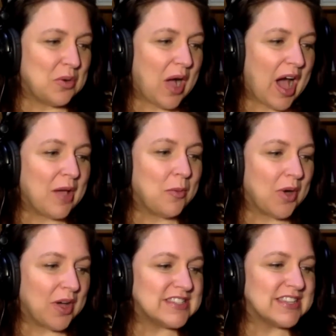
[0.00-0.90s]
I
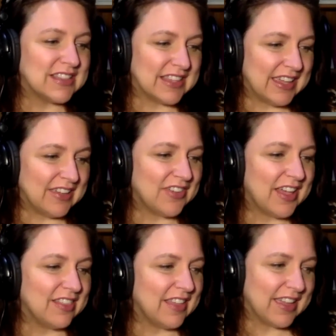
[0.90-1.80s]
want to leave
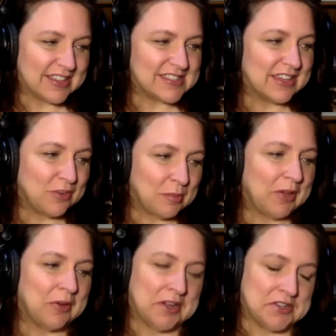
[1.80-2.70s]
a legacy for my
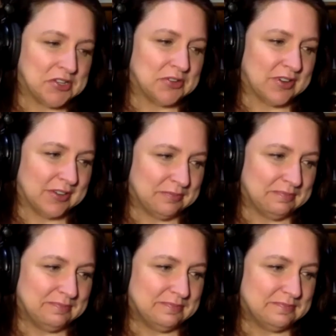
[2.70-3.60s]
grandchildren.
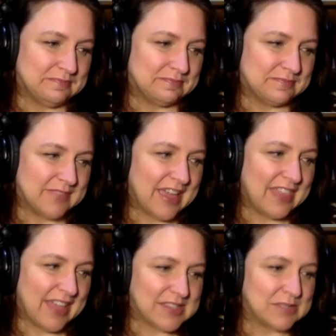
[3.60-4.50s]

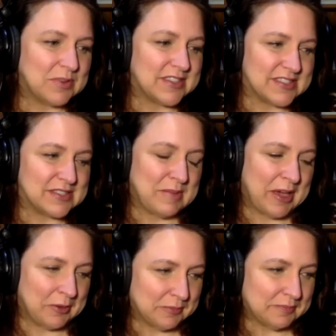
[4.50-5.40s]
And that's what this is
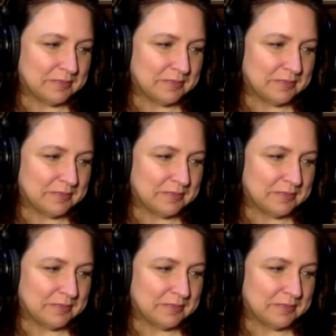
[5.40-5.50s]
about.